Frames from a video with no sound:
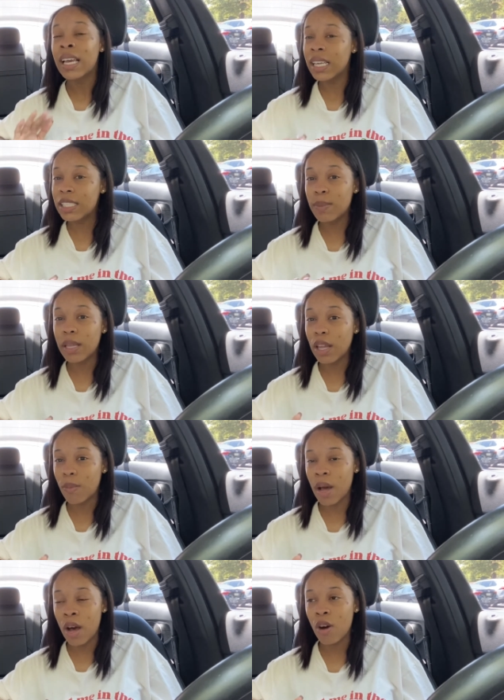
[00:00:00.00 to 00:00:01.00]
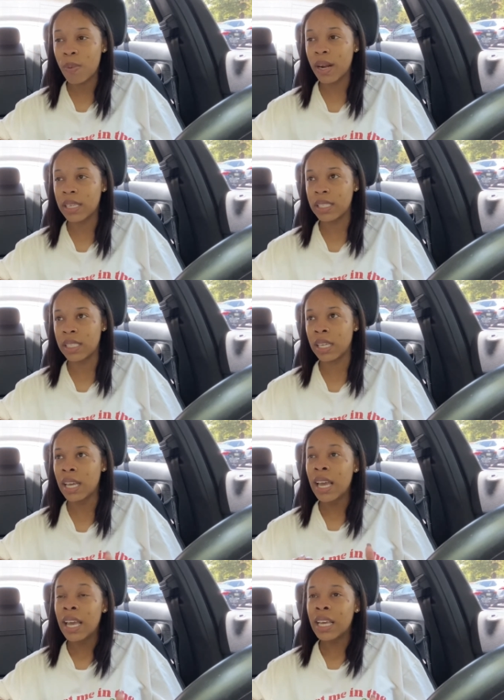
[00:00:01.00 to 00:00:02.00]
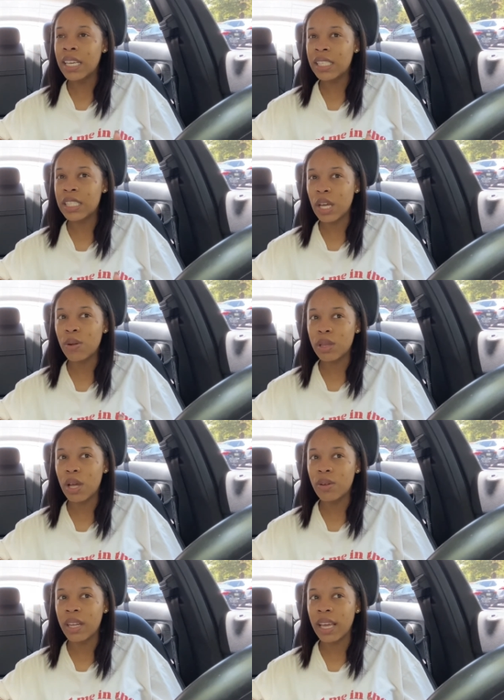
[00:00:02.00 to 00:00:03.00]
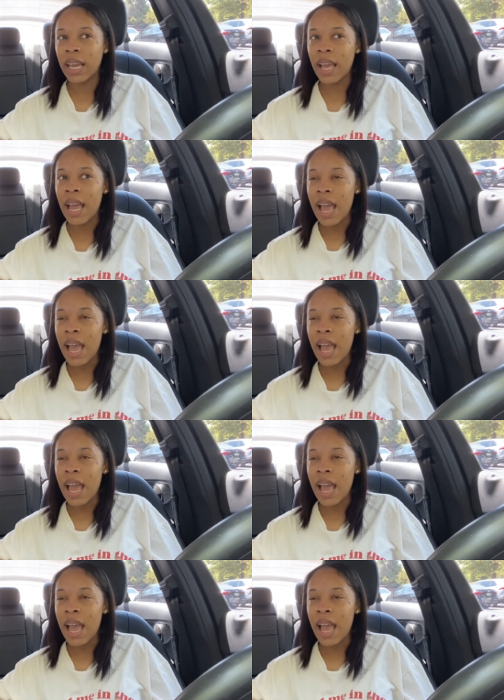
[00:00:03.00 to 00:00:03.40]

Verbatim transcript: he's been low my whole pregnancy he's so low that